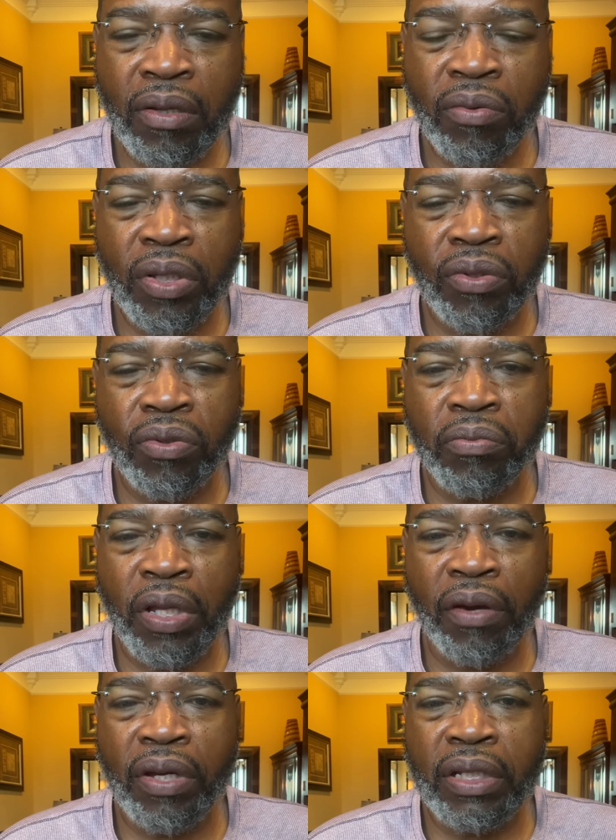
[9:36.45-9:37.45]
with whom
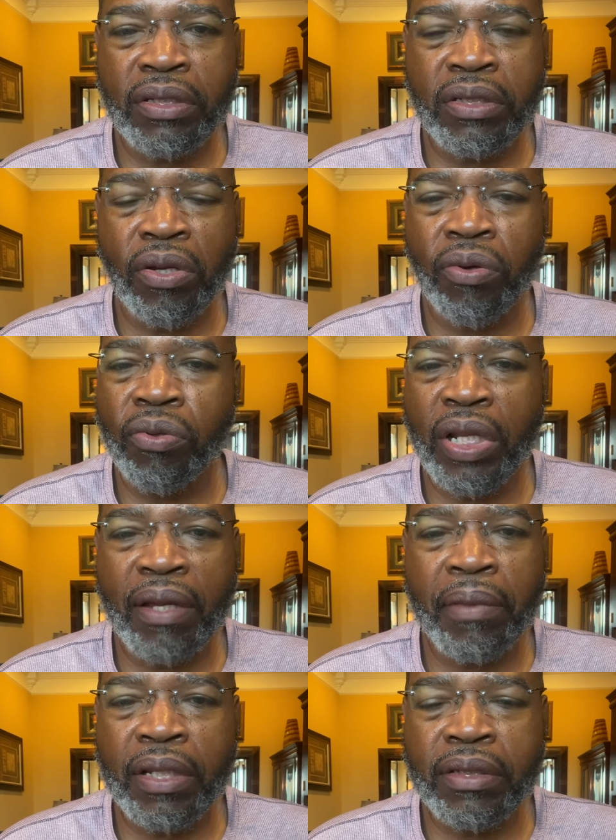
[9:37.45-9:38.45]
there is no
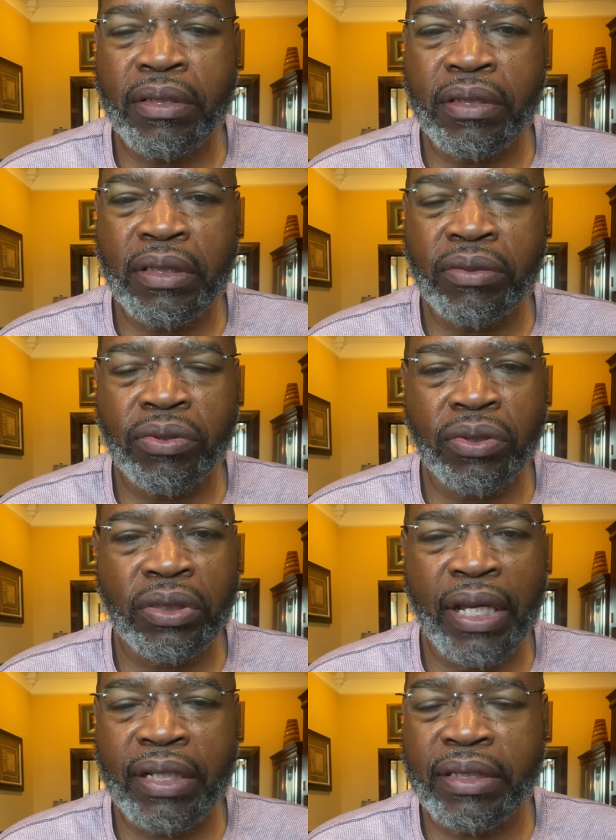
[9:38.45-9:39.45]
limits, who
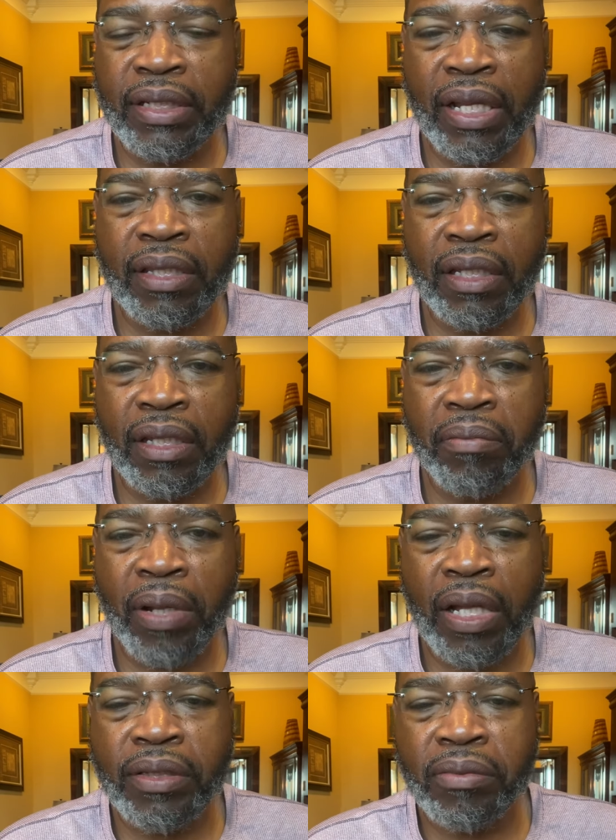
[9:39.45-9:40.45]
has nothing
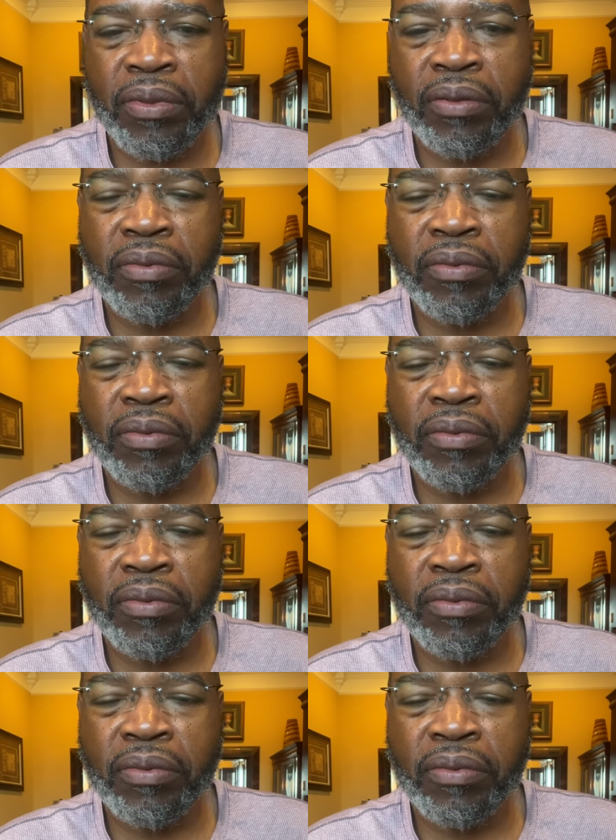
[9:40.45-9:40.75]
impossible.